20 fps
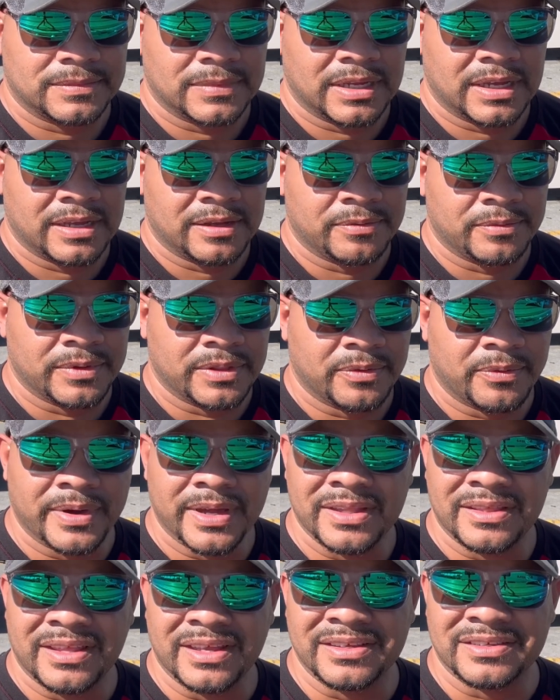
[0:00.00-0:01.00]
and with the
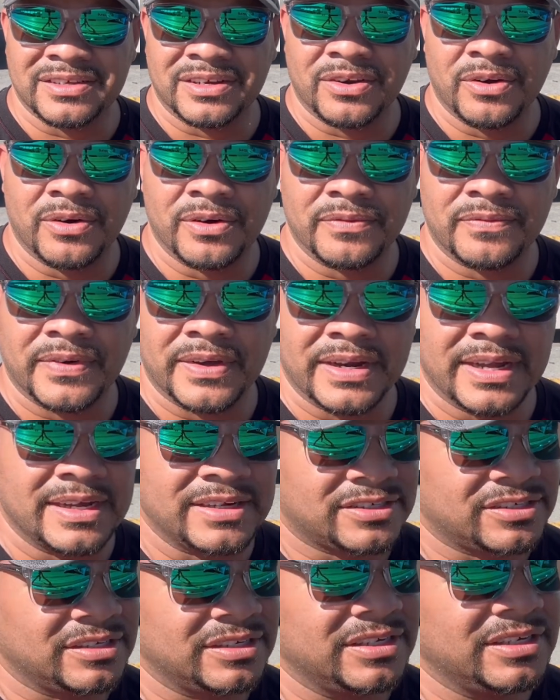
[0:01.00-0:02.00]
way things are going
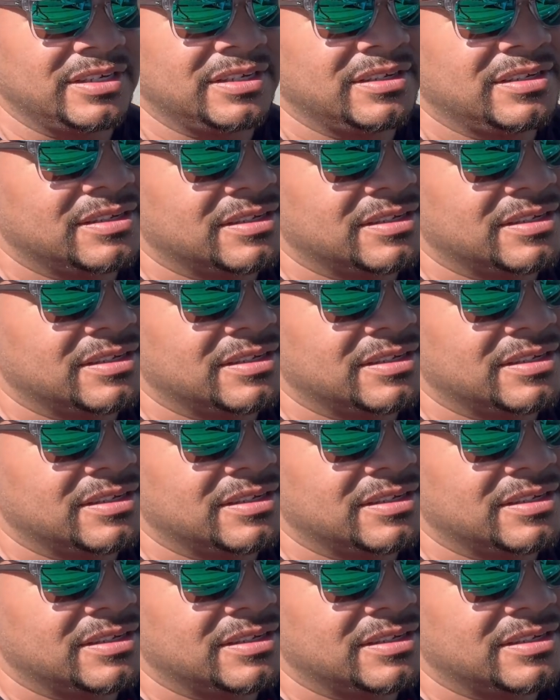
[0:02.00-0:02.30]
financially,